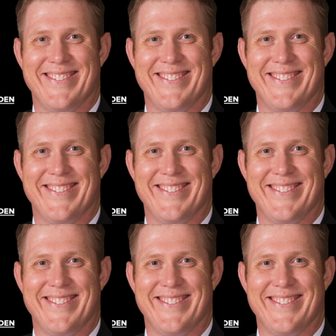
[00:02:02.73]

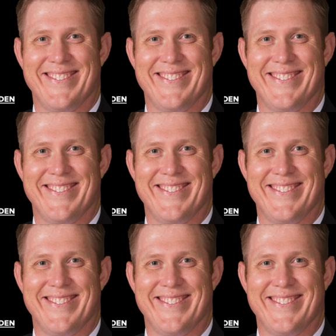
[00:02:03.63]

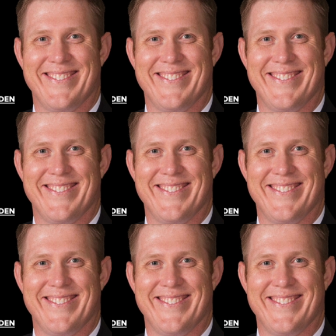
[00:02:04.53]

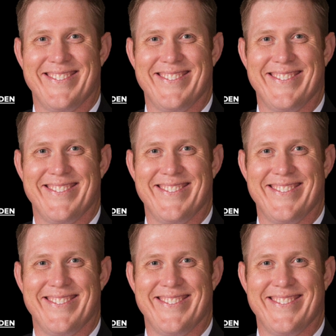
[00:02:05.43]
The face doesn't move, so there is nothing to read.